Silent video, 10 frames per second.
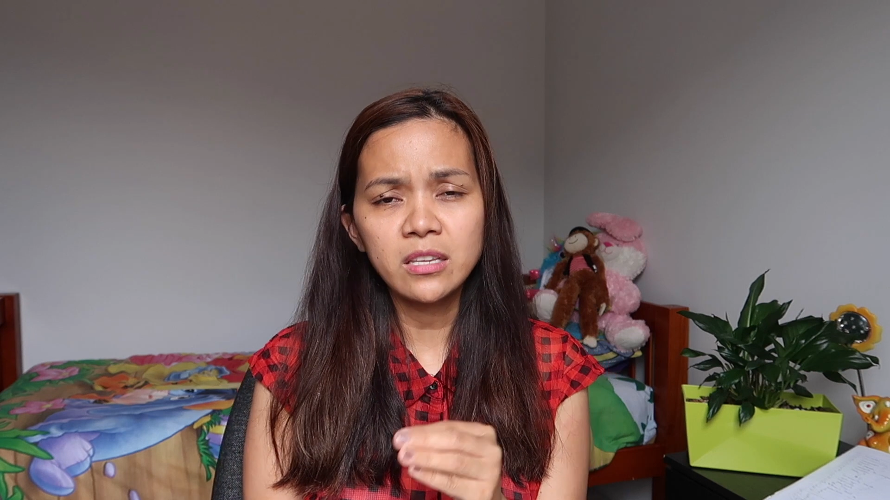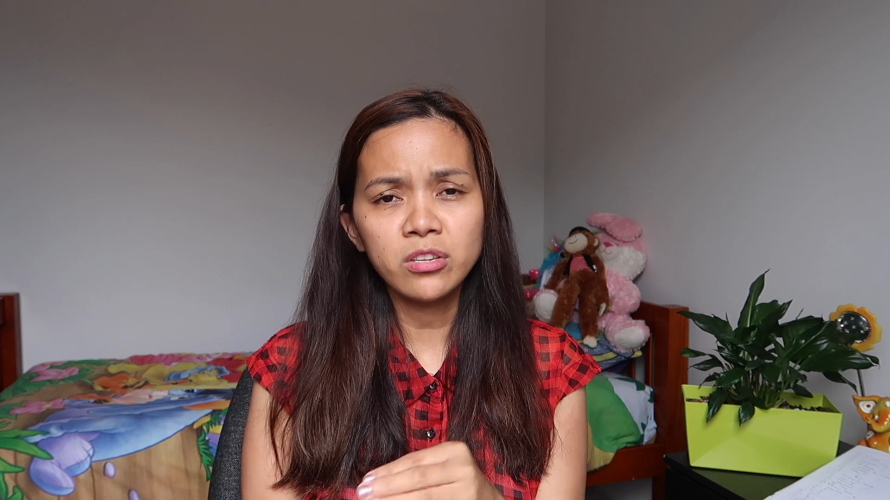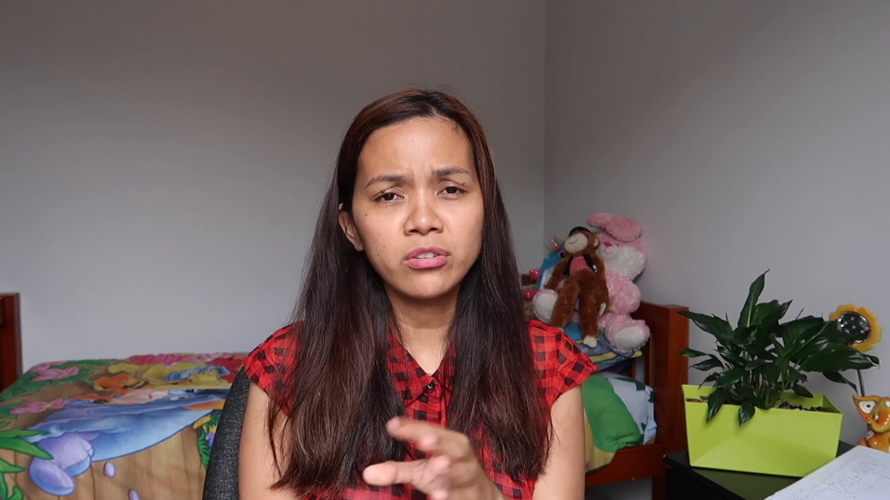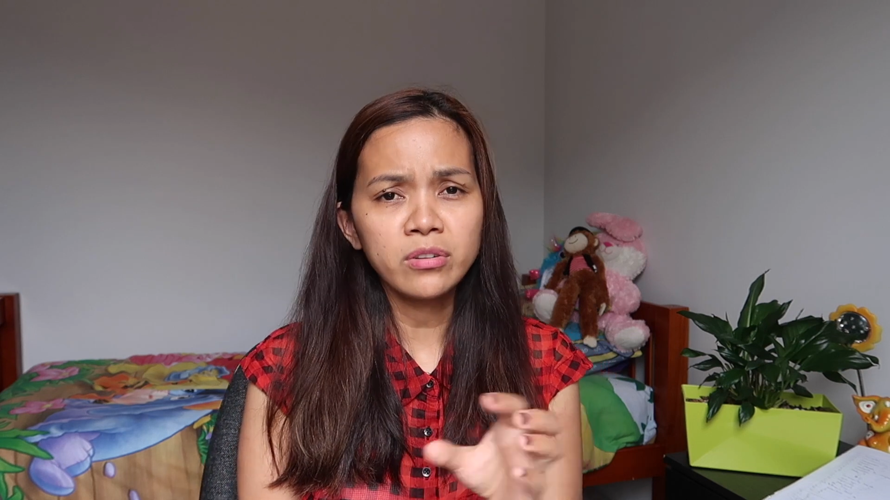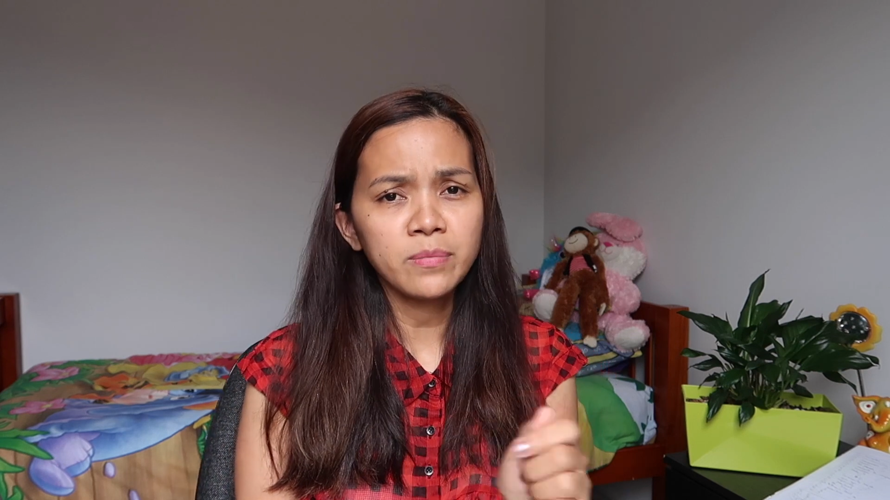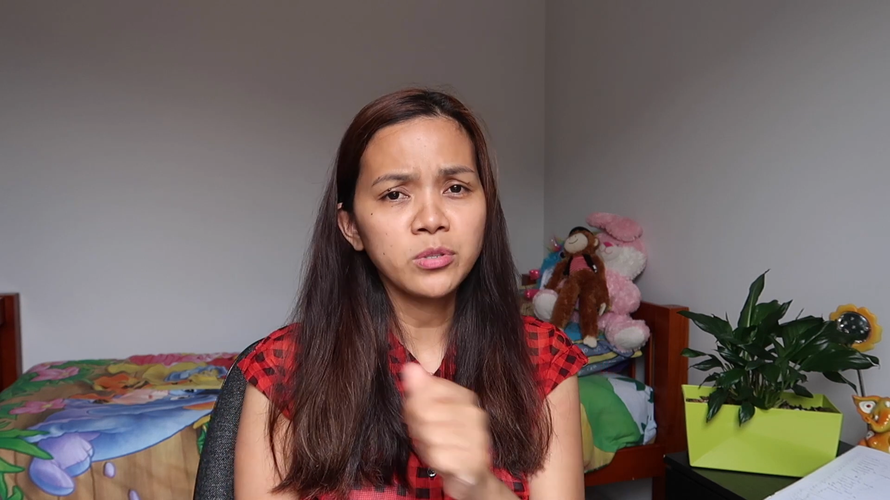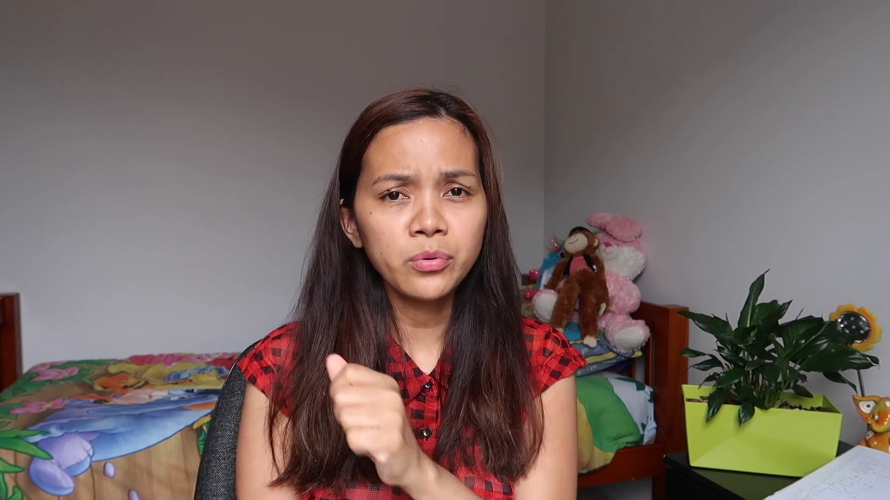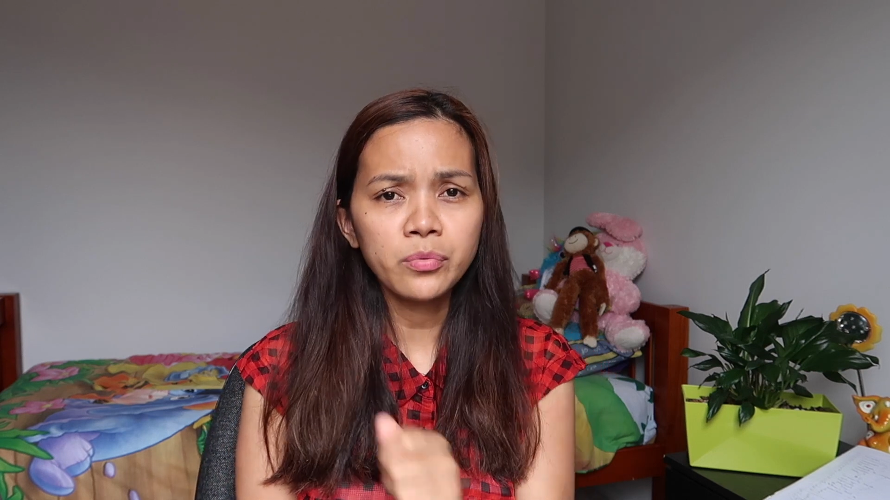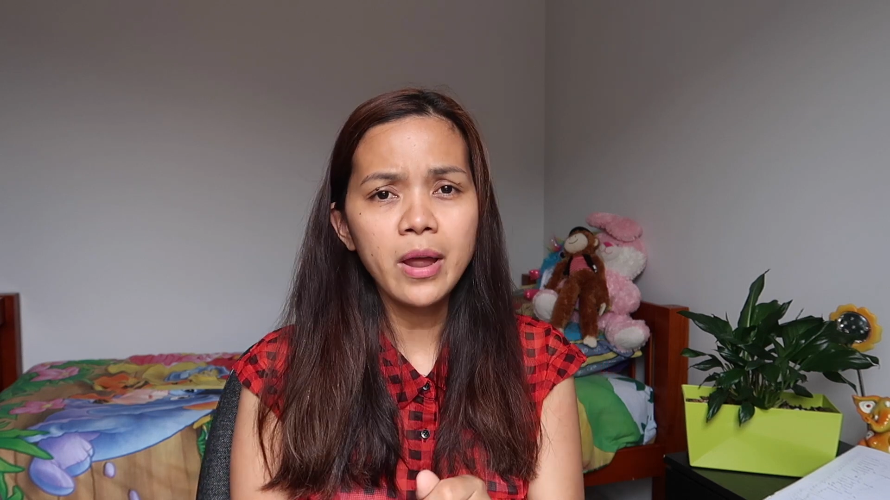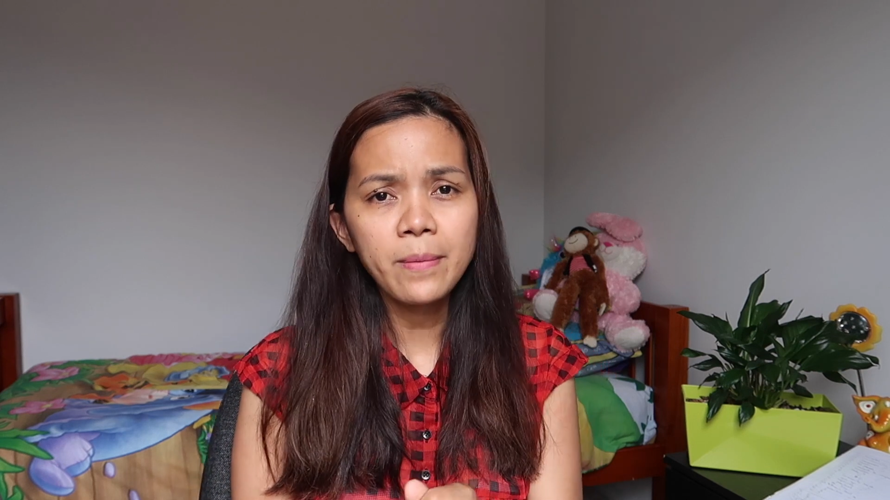You don't have
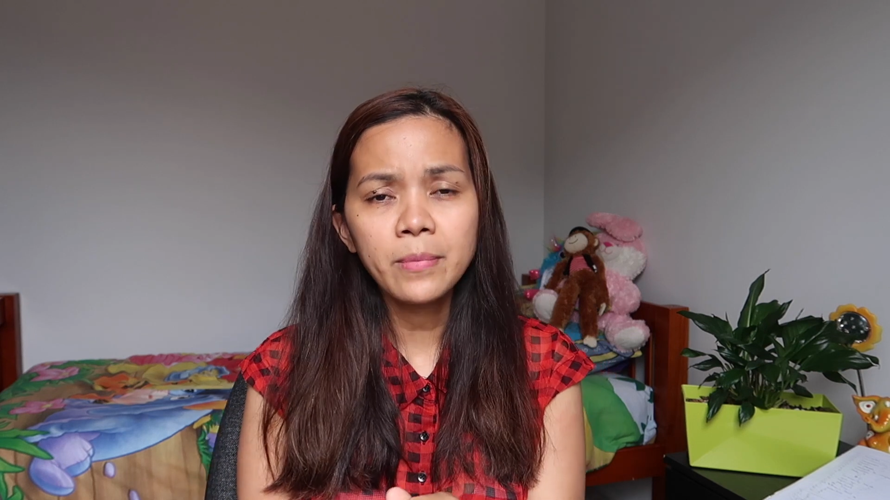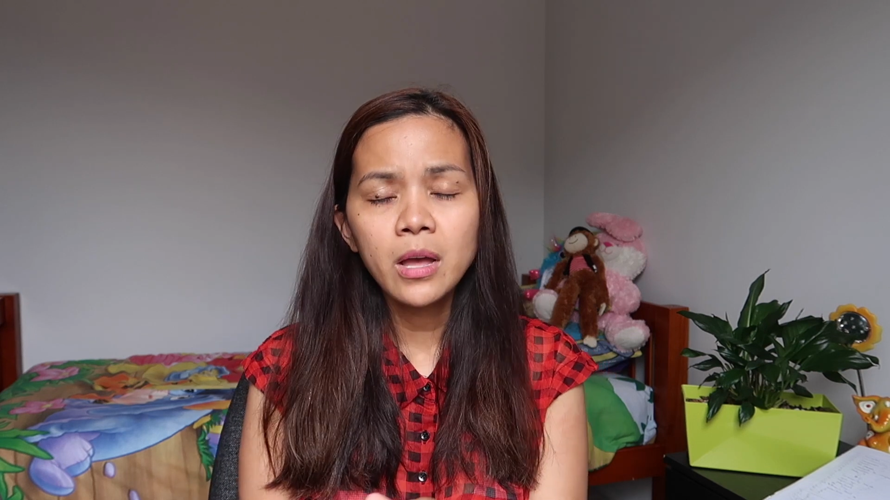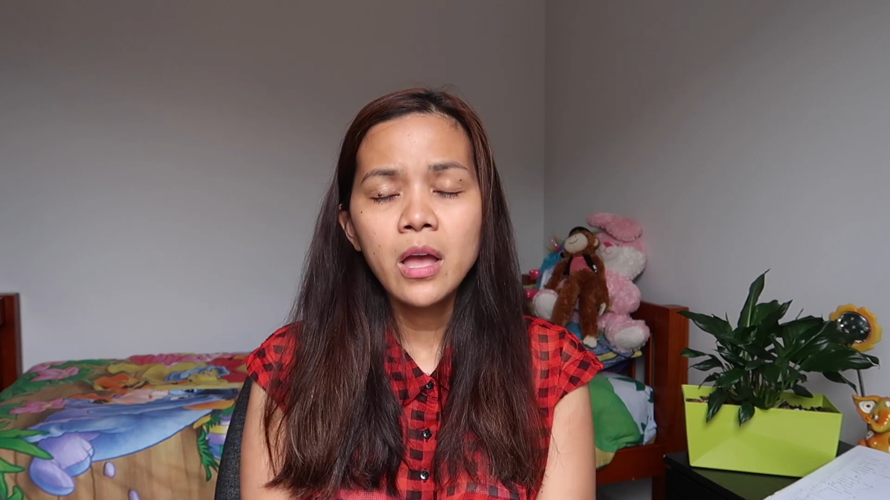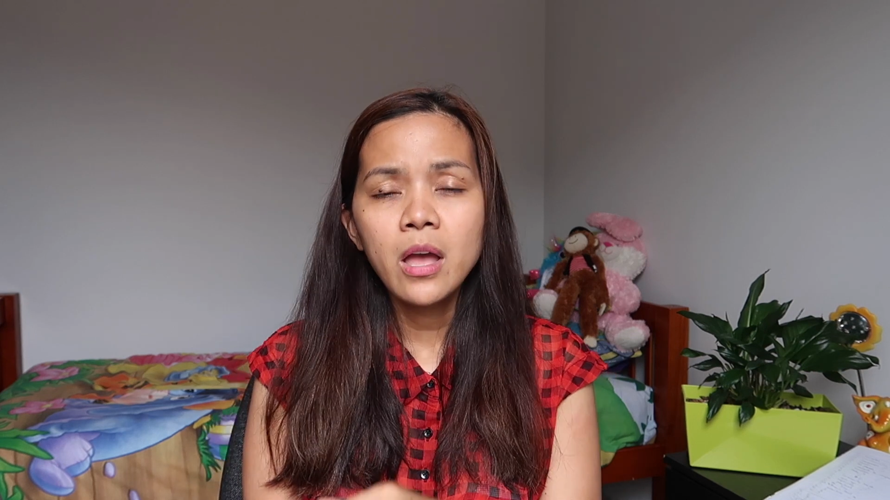to rub,